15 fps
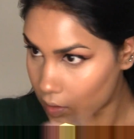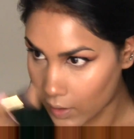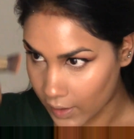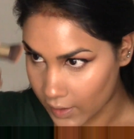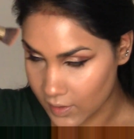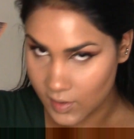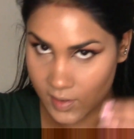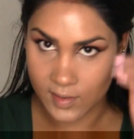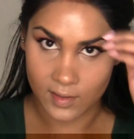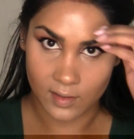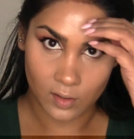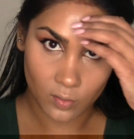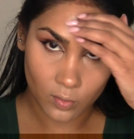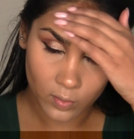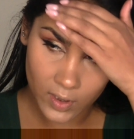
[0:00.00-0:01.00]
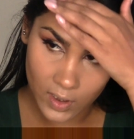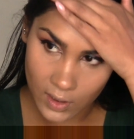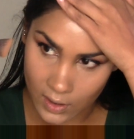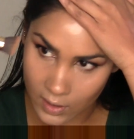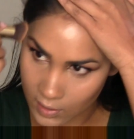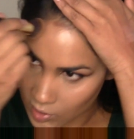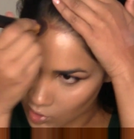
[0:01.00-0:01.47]
Like, she's a
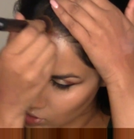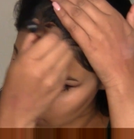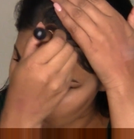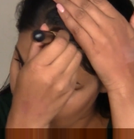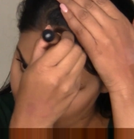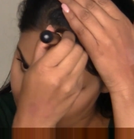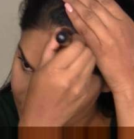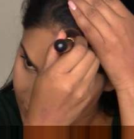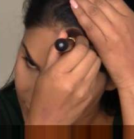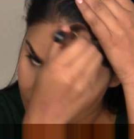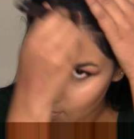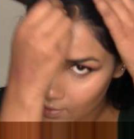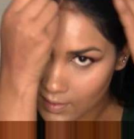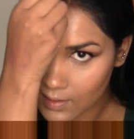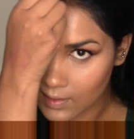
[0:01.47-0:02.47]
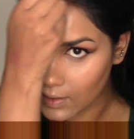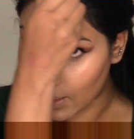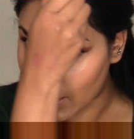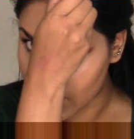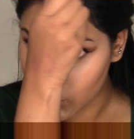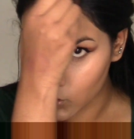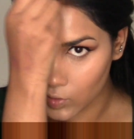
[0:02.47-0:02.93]
queen, she dances, the
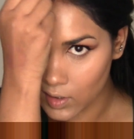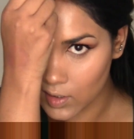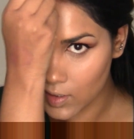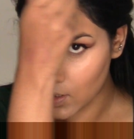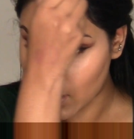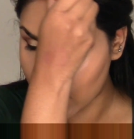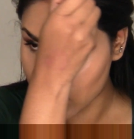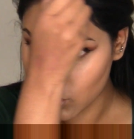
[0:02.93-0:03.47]
actress